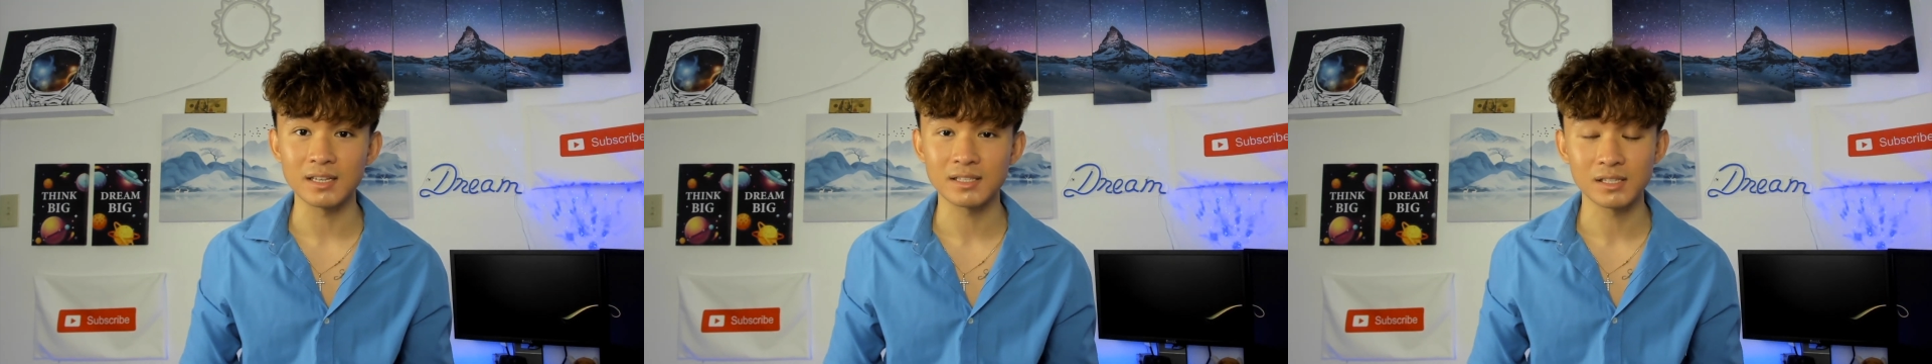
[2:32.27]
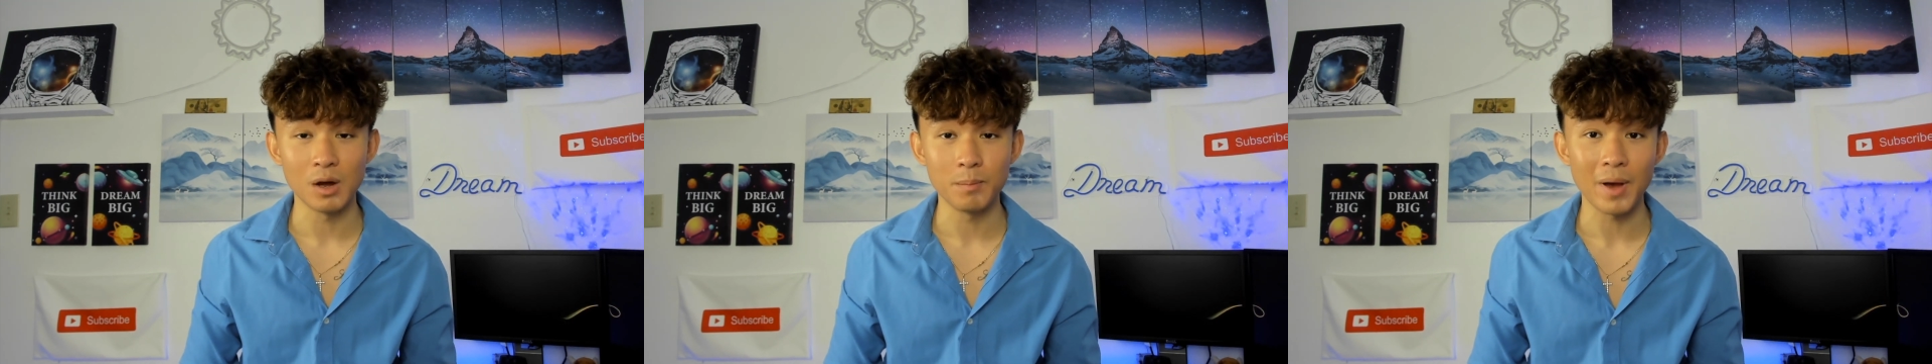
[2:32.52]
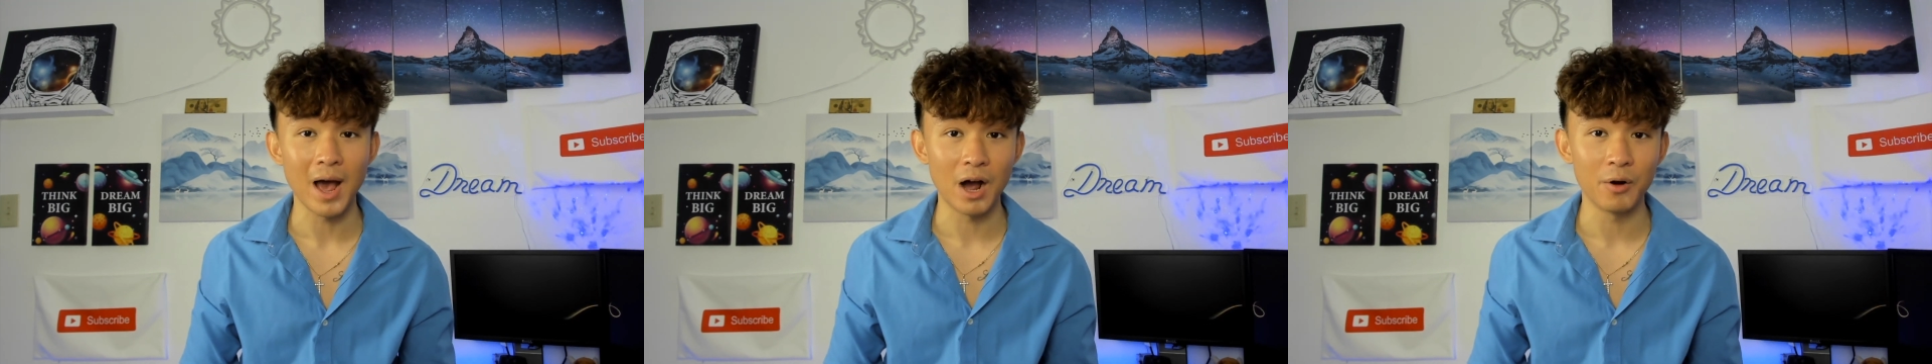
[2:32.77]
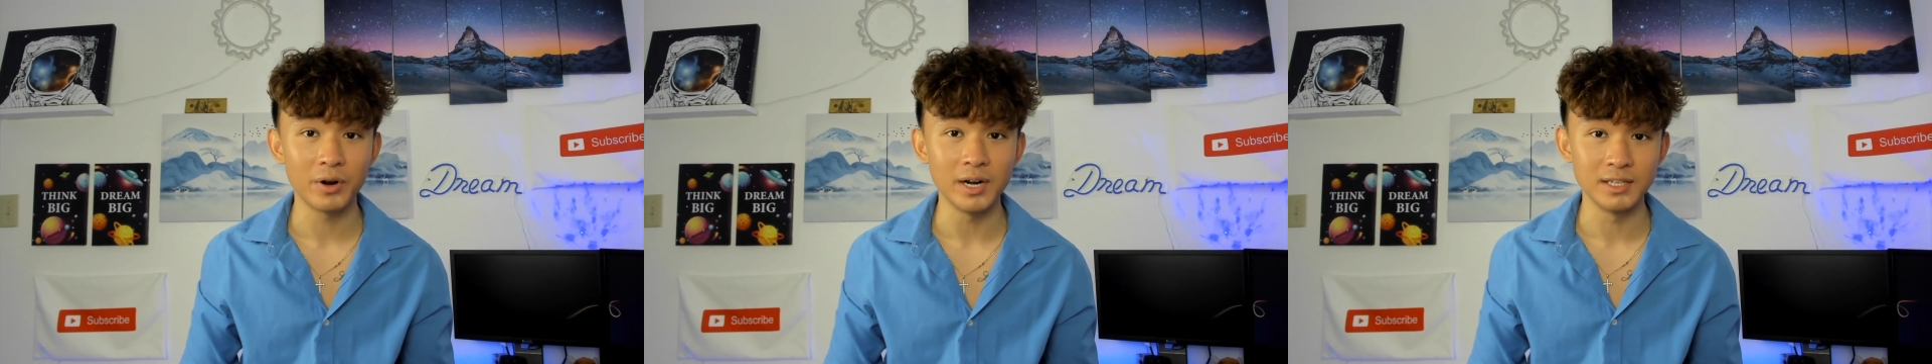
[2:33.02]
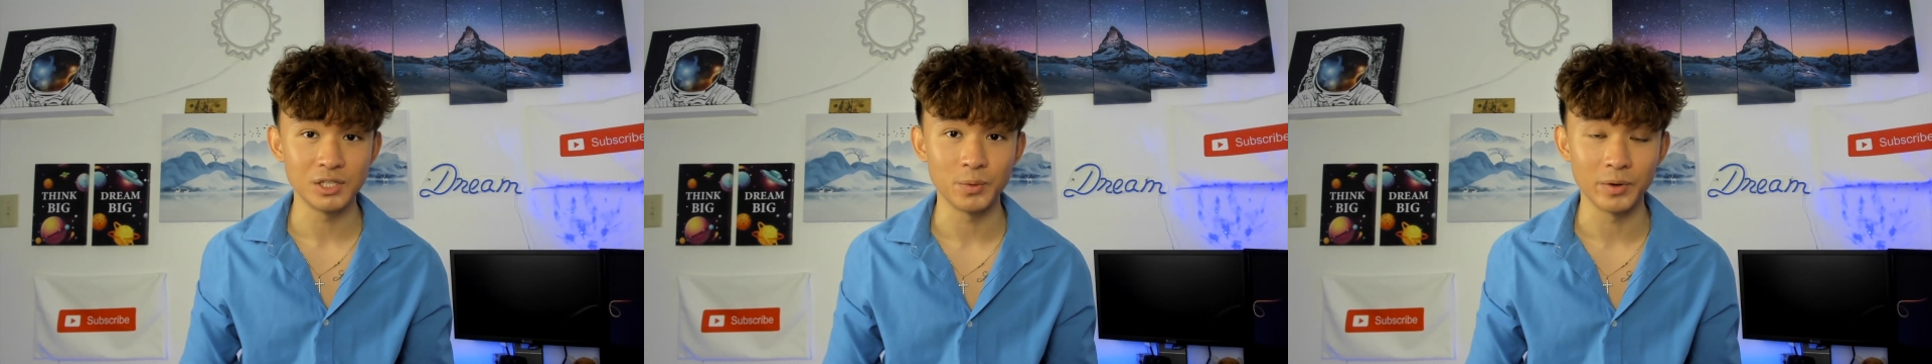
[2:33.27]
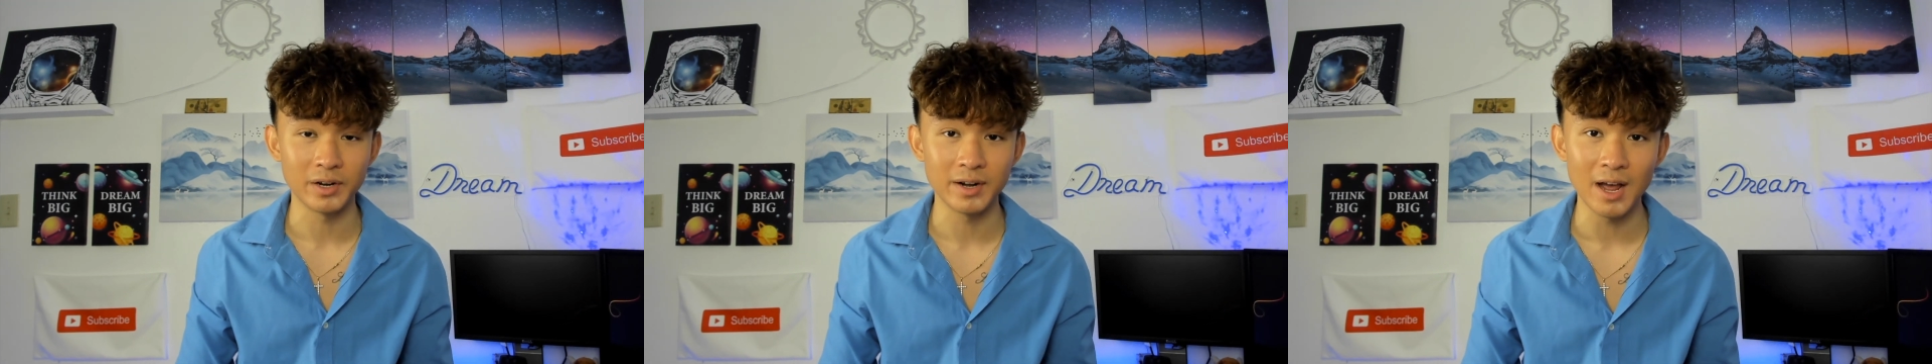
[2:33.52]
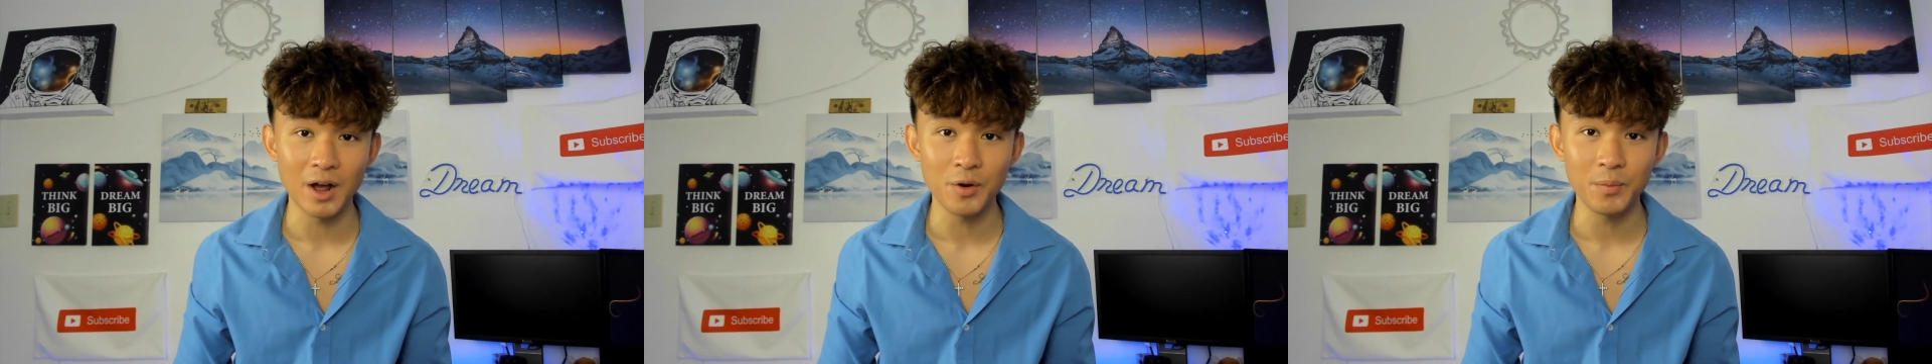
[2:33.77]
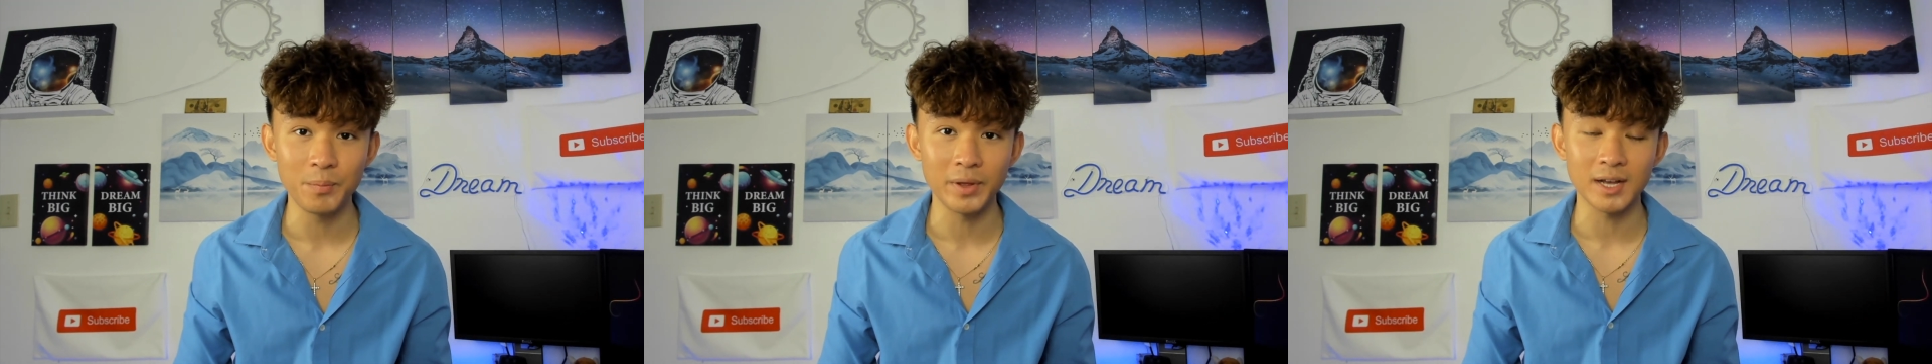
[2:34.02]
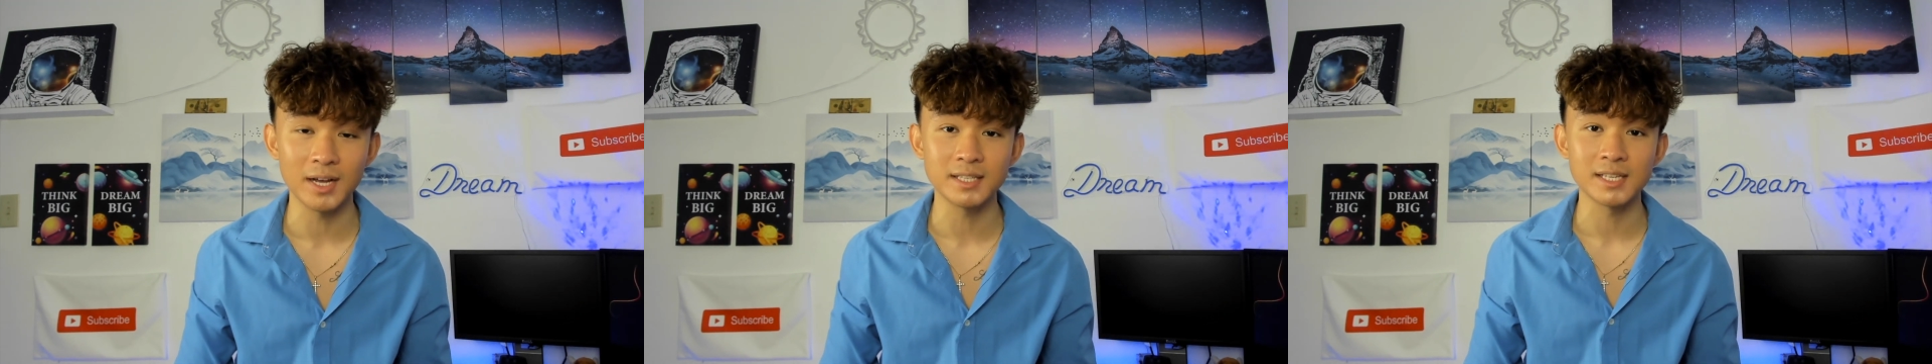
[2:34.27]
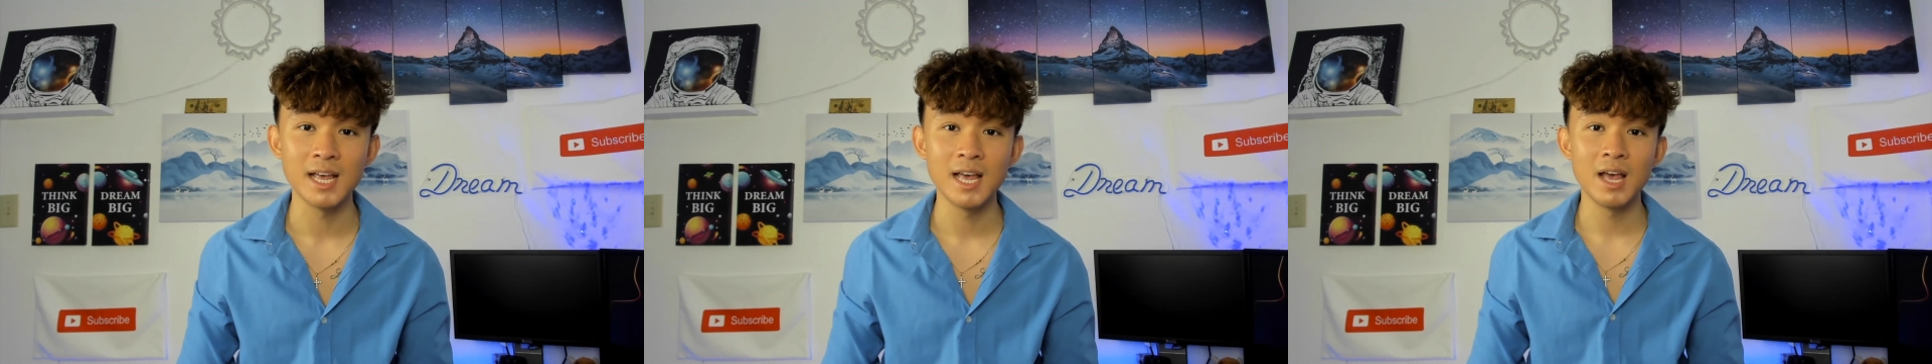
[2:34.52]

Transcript: some power in Twitter now, because